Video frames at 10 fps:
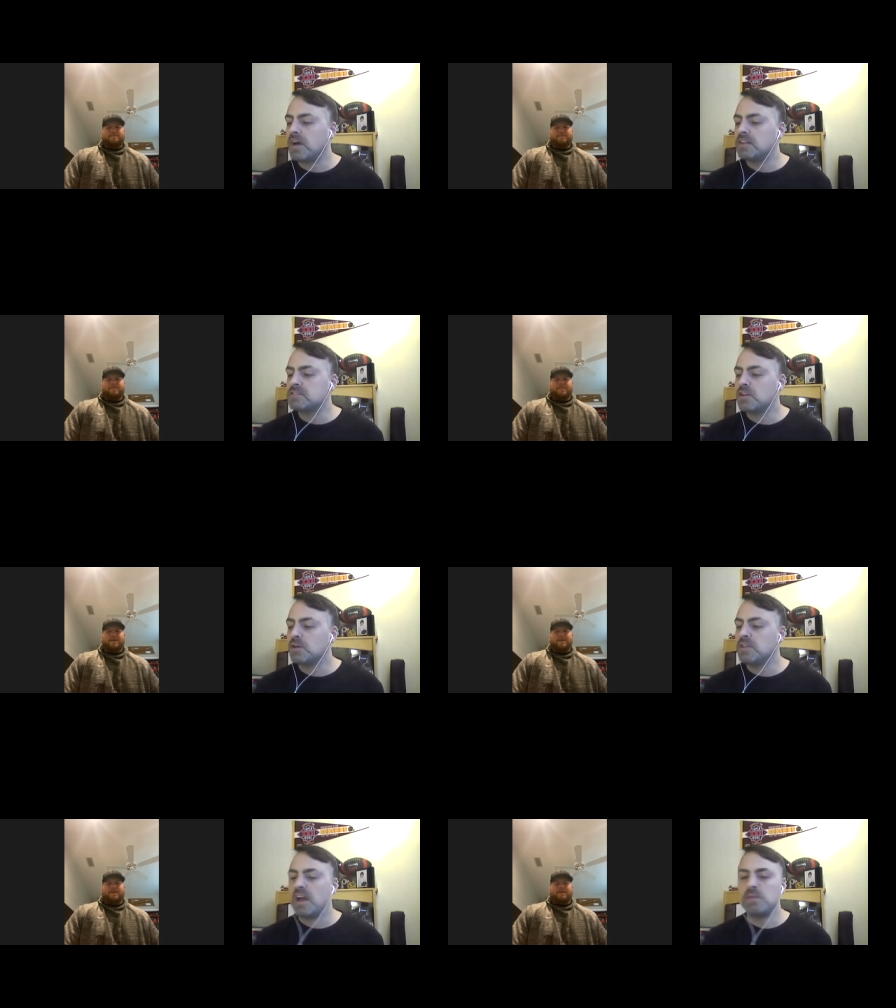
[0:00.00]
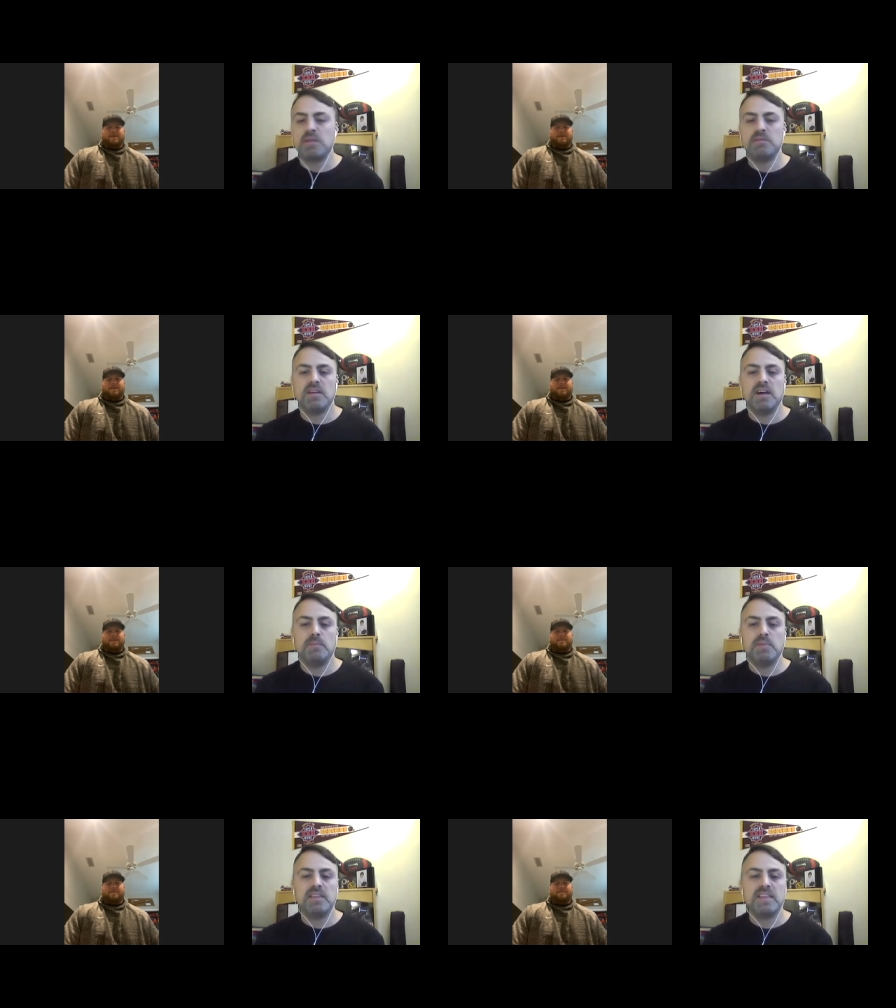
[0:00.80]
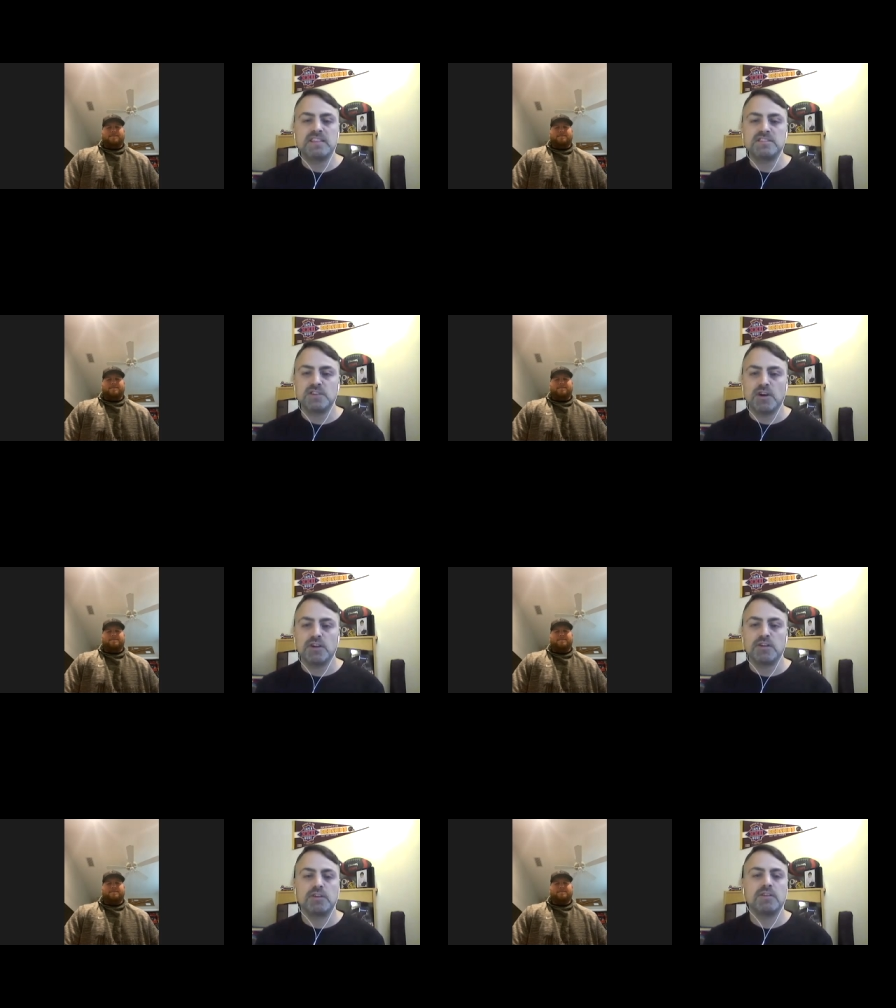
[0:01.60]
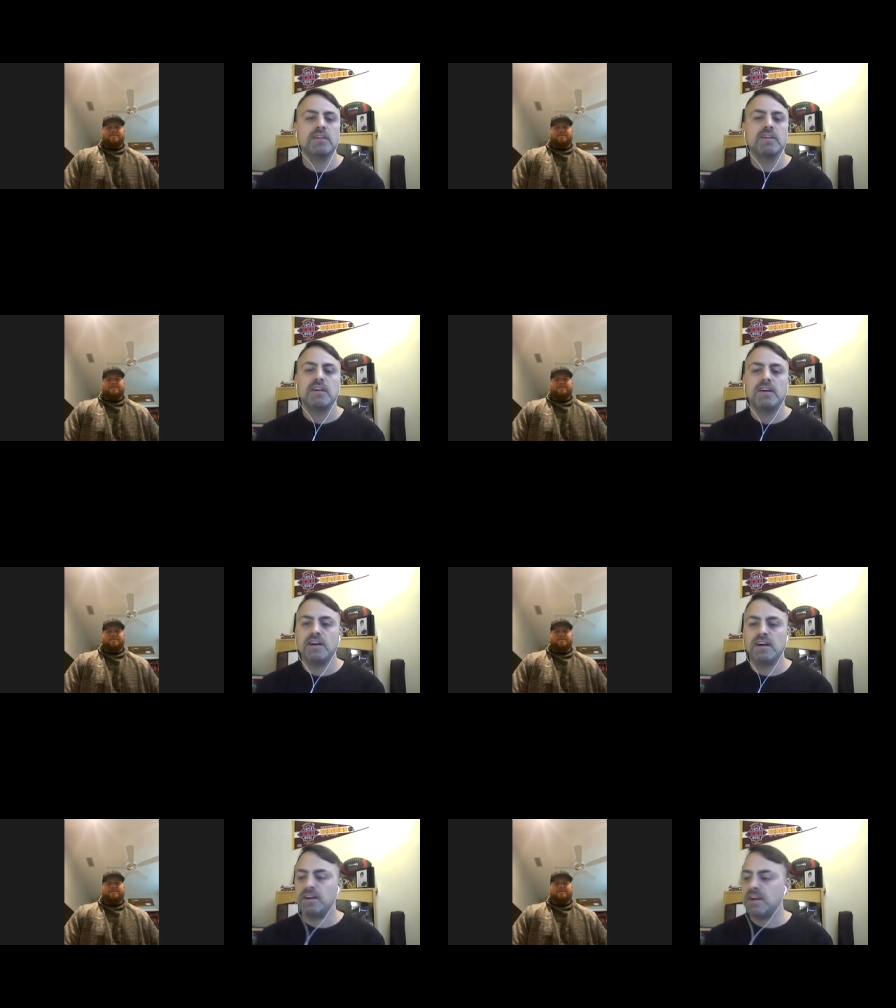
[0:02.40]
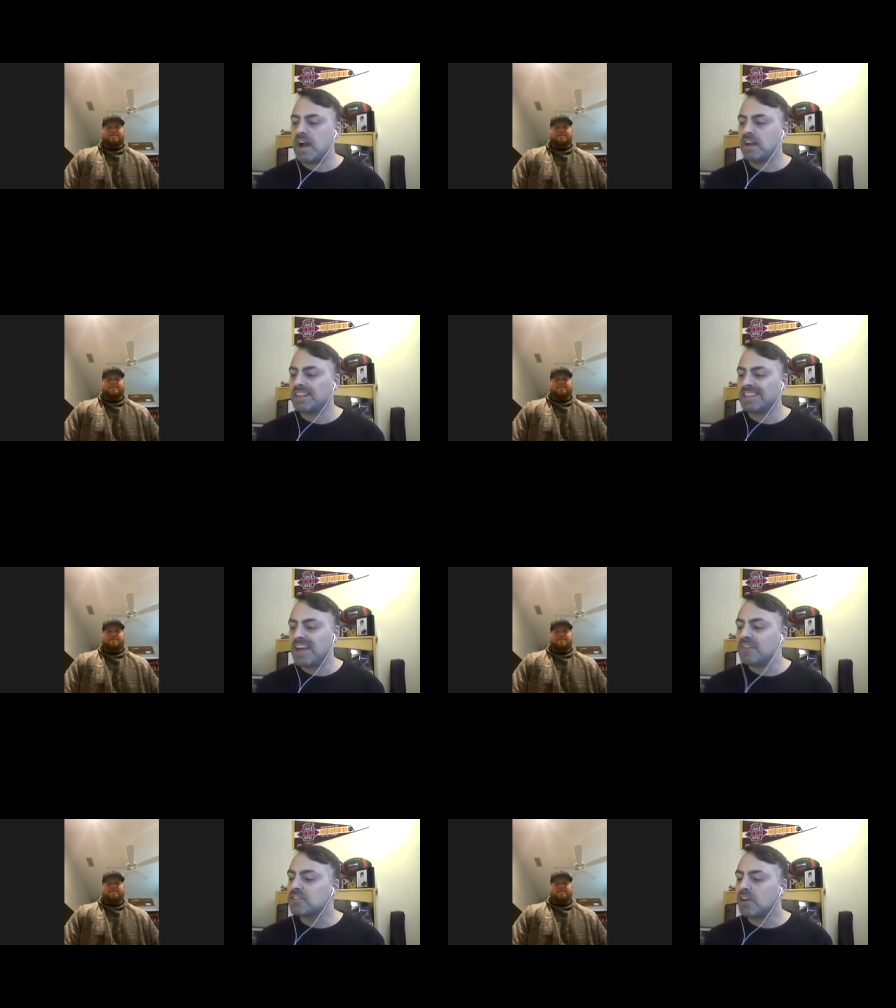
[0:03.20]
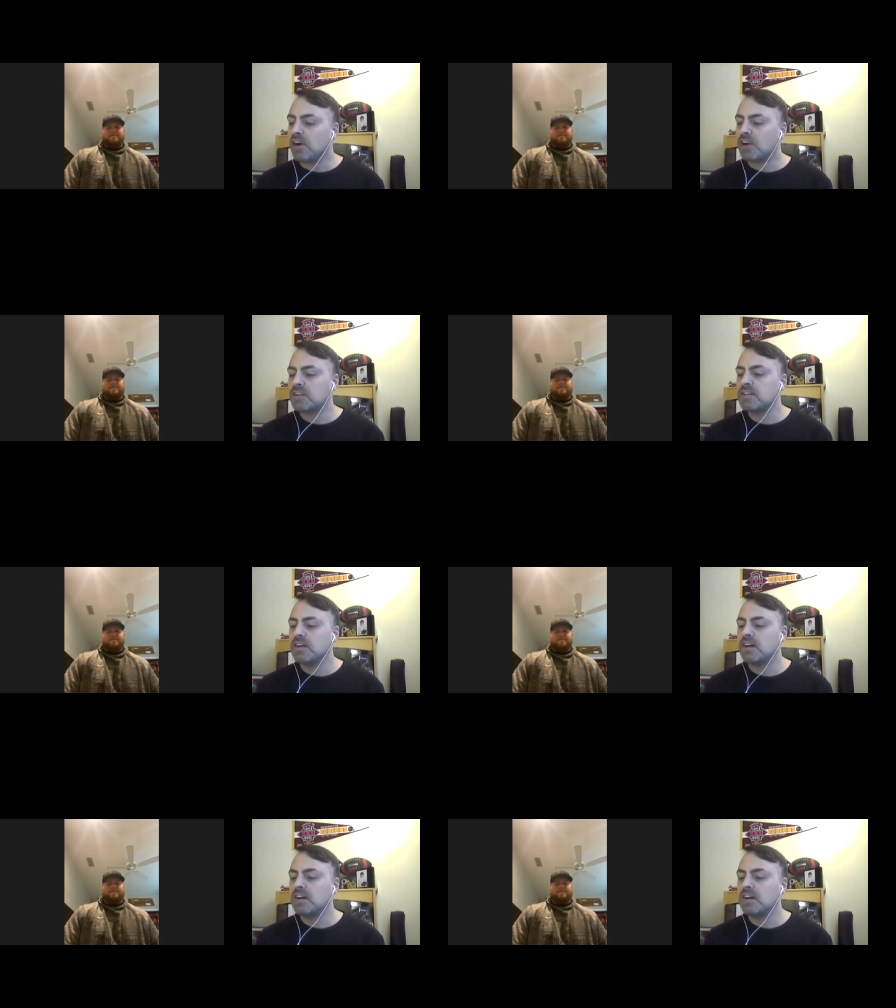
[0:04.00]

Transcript: So yeah, I mean, being that starter at left guard,